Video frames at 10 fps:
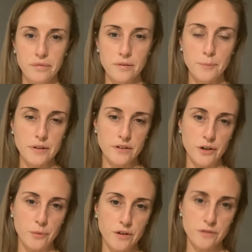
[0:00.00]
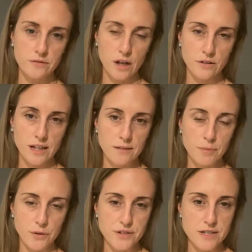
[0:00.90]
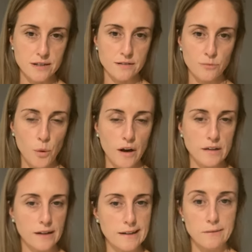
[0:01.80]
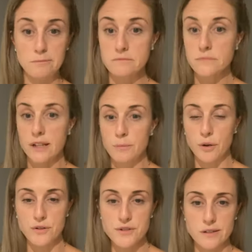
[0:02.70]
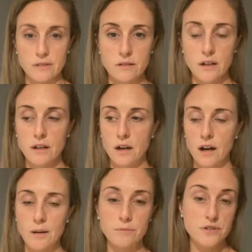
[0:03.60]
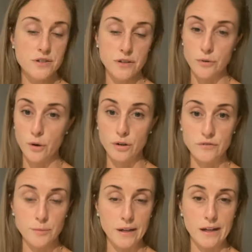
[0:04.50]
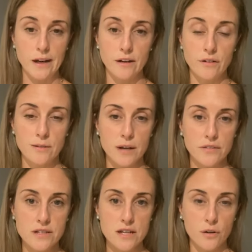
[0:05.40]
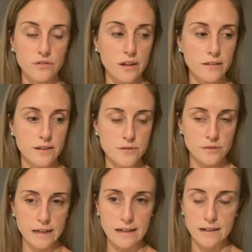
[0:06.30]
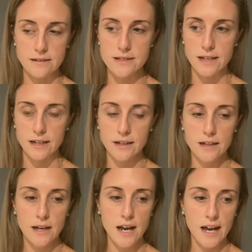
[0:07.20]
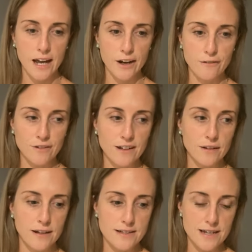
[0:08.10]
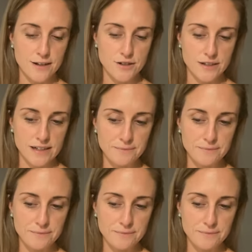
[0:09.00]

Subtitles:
But you know what? I'll keep posting while I keep posting. I'm so over being angry about this whole thing. That's all I can say. And I realize, actually,